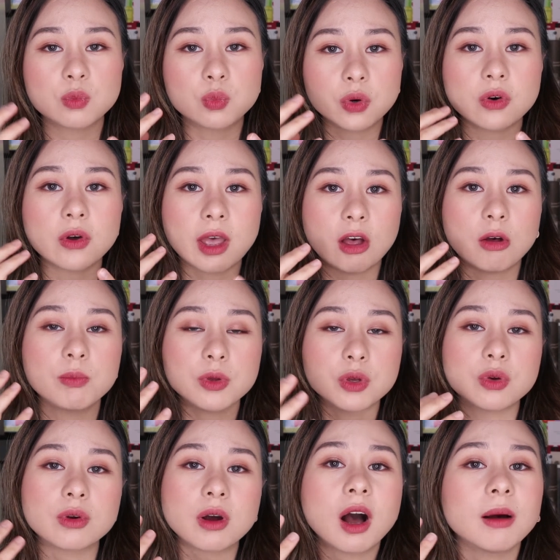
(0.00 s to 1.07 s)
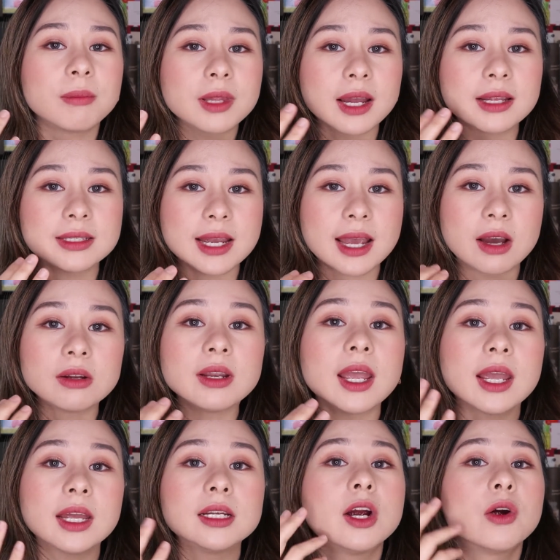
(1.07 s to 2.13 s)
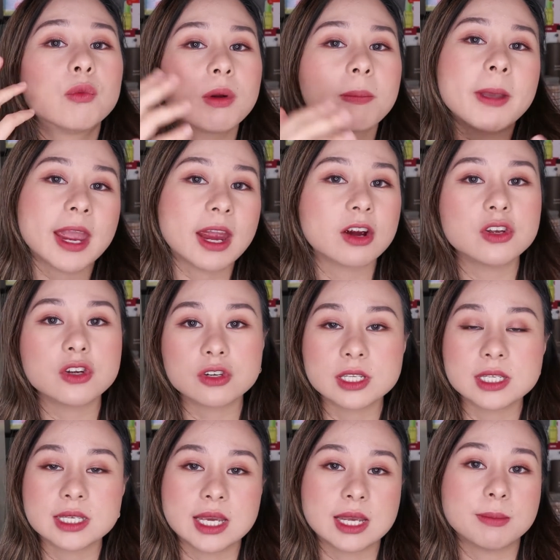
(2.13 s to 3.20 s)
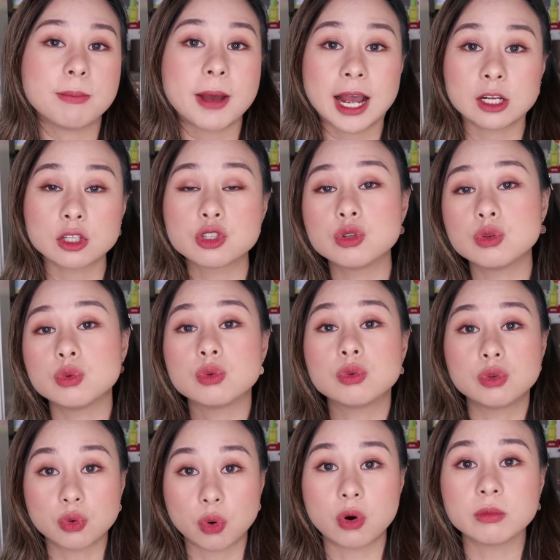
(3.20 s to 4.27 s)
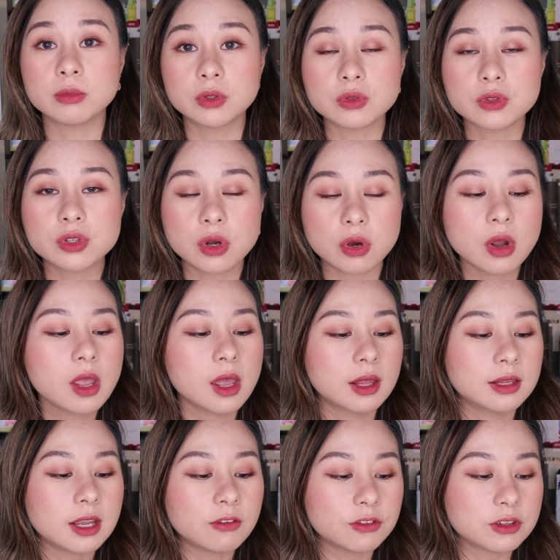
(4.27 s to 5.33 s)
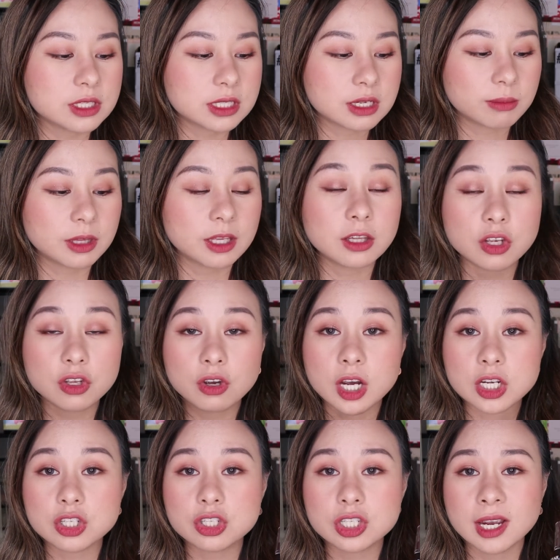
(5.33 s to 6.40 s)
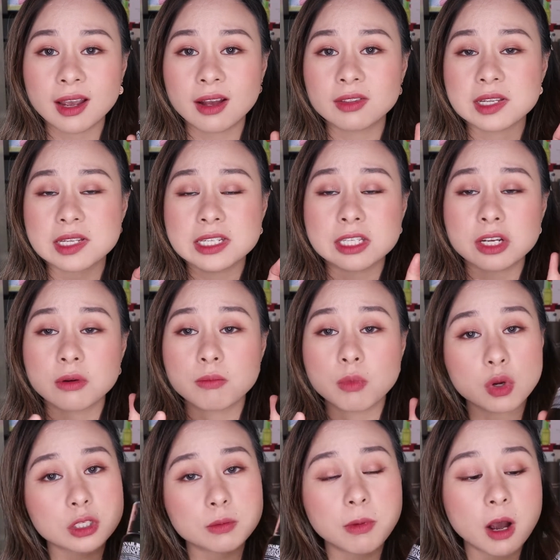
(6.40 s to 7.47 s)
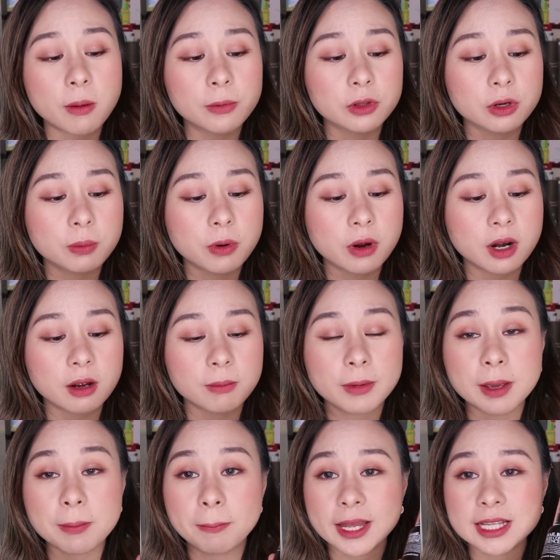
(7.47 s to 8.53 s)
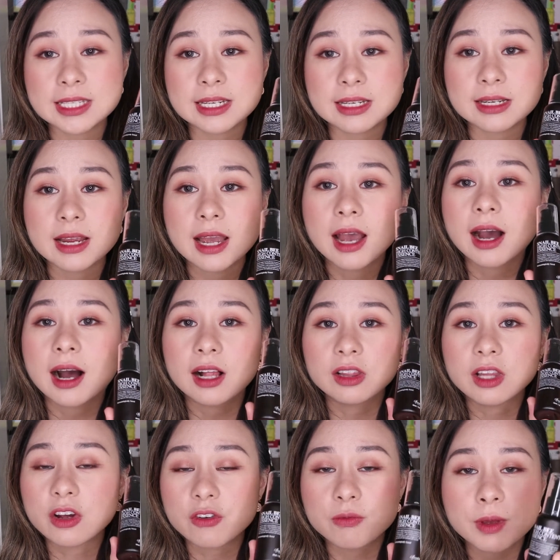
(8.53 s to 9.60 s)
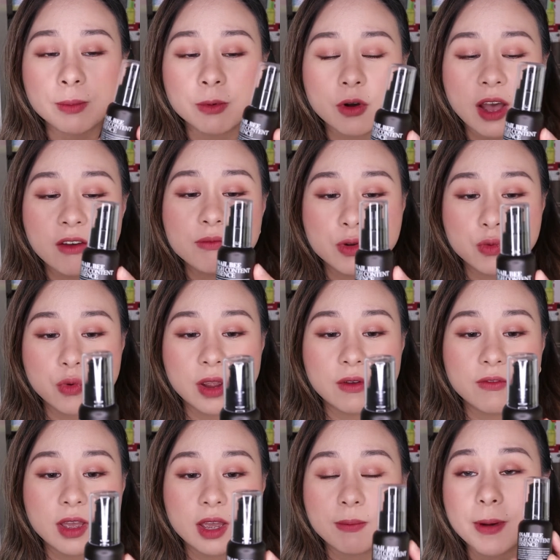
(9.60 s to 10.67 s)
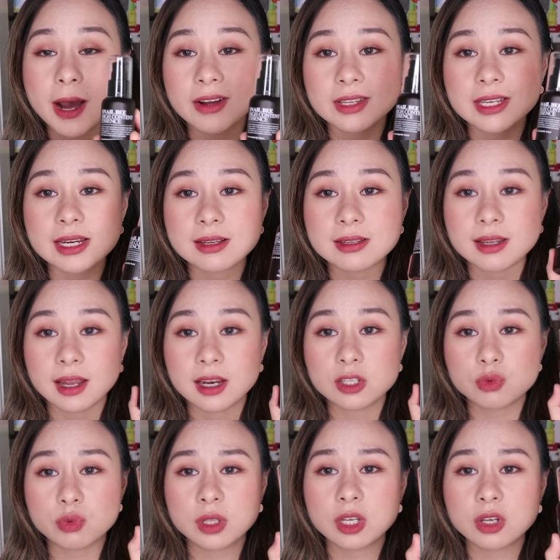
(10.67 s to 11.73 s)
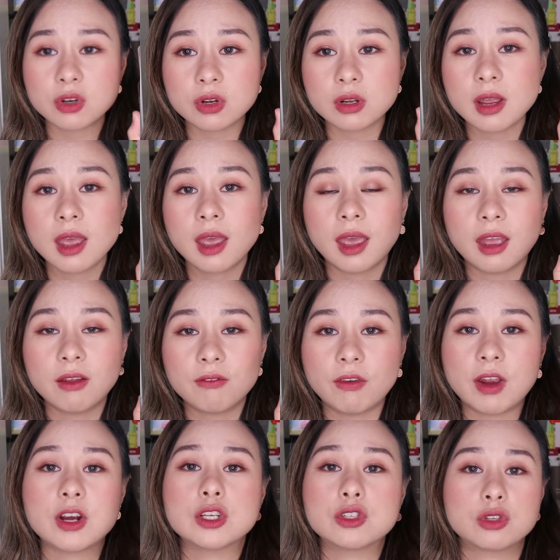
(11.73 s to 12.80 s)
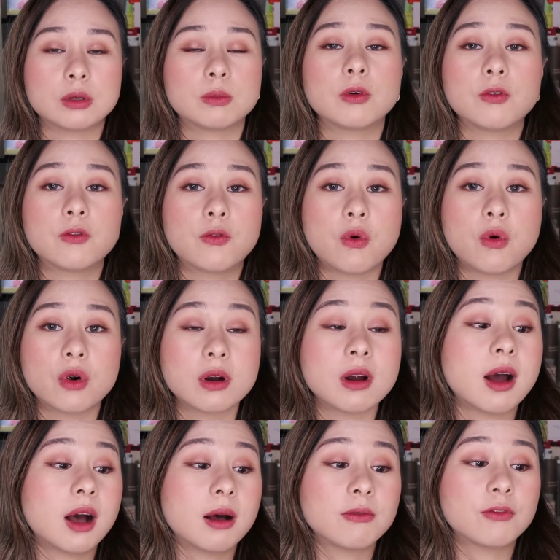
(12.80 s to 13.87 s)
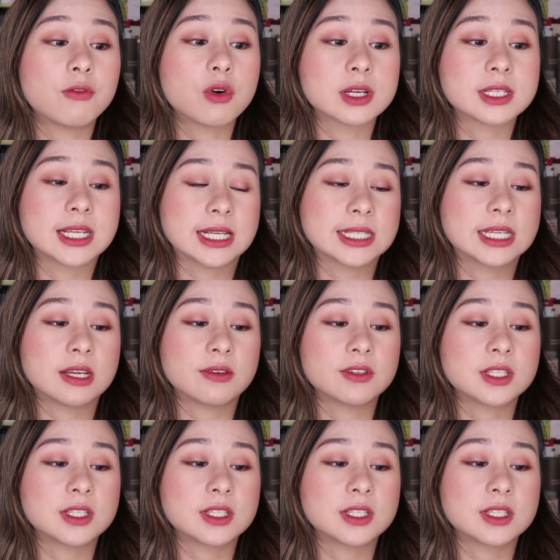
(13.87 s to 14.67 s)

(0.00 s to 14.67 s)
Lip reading: will help you calm that down and repair your skin back to normal. So definitely something that you guys should check out. This is their most popular product by Benton. A lot of people have been raving about this, and it's really good and very suitable for sensitive